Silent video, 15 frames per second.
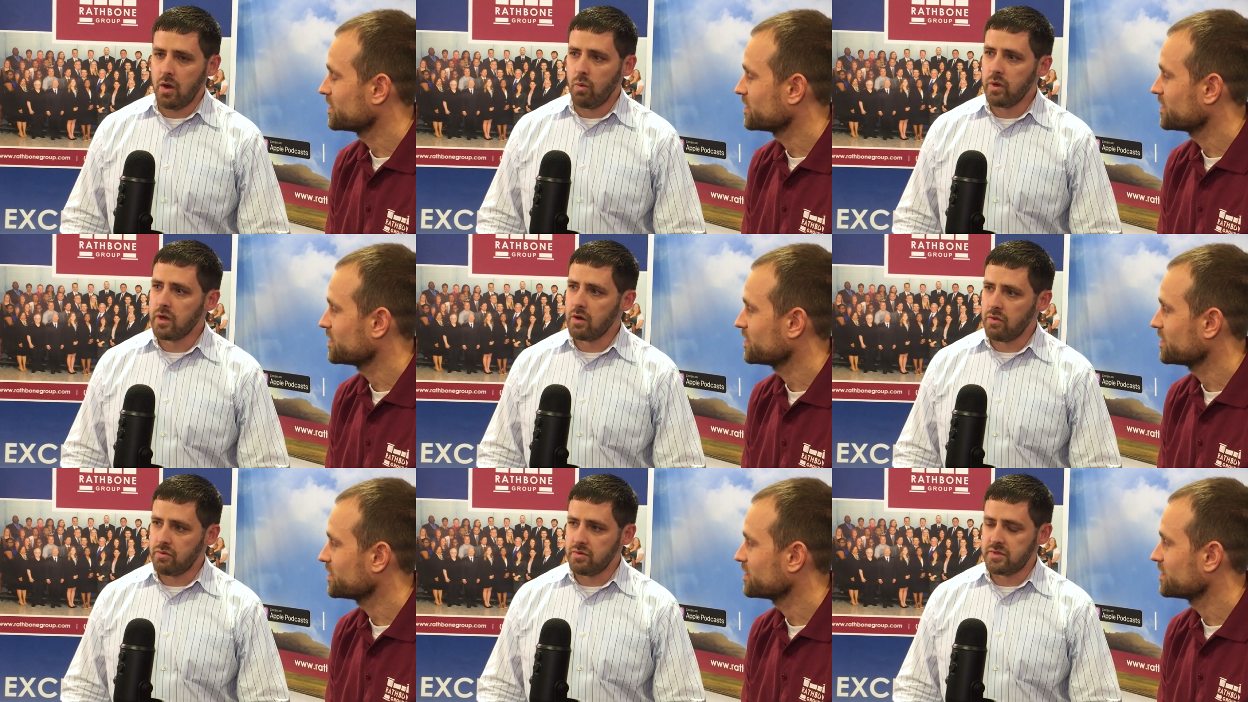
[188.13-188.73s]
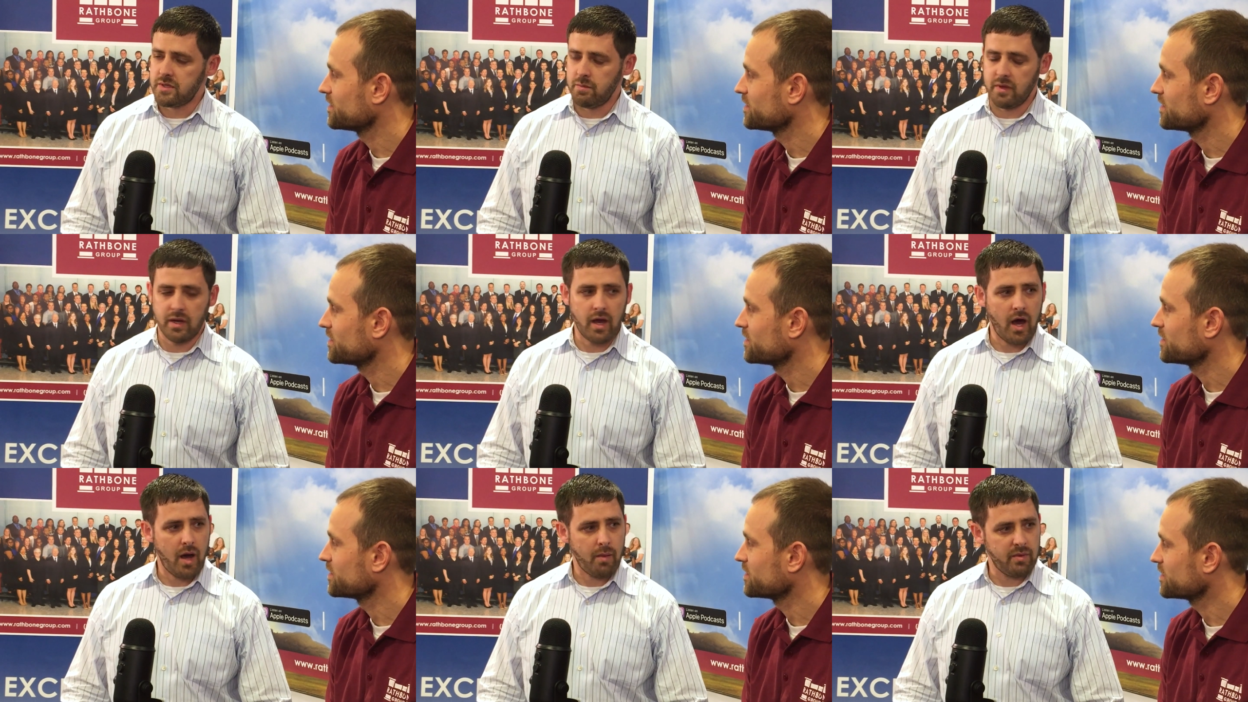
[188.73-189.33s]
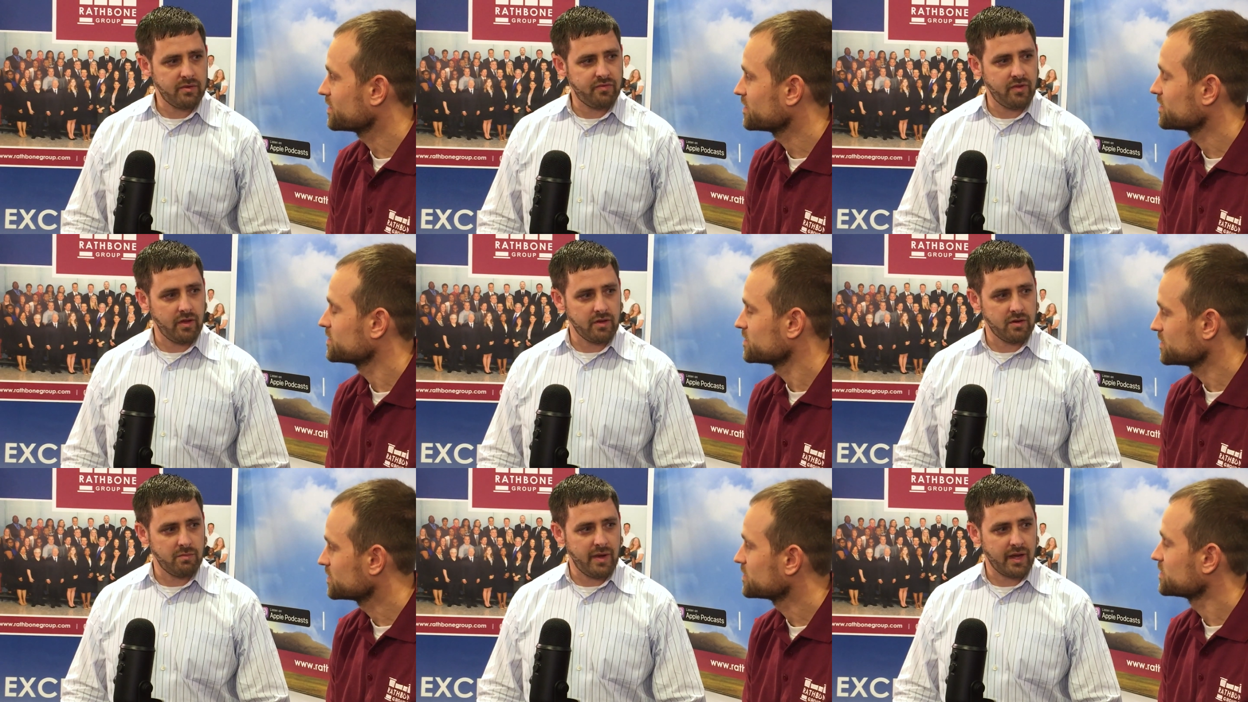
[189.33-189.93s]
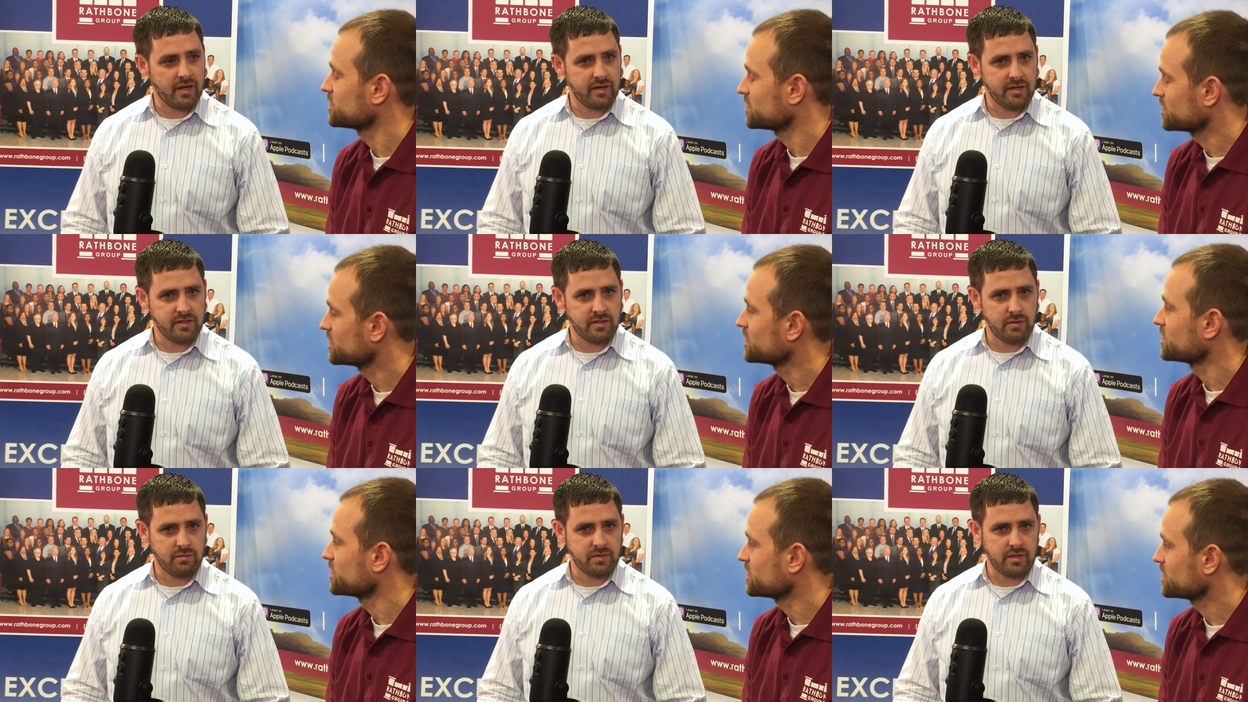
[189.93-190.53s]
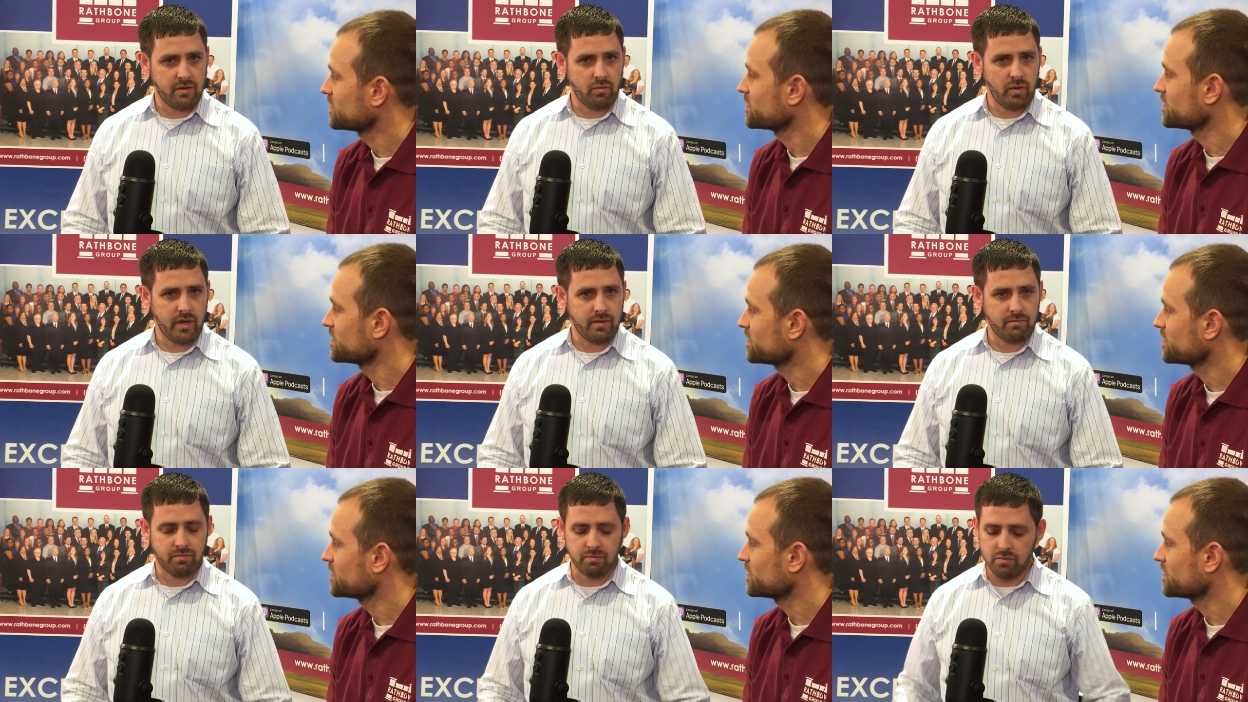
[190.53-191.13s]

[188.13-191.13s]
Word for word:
Speaker 1: we go through some of the common failure mechanisms and we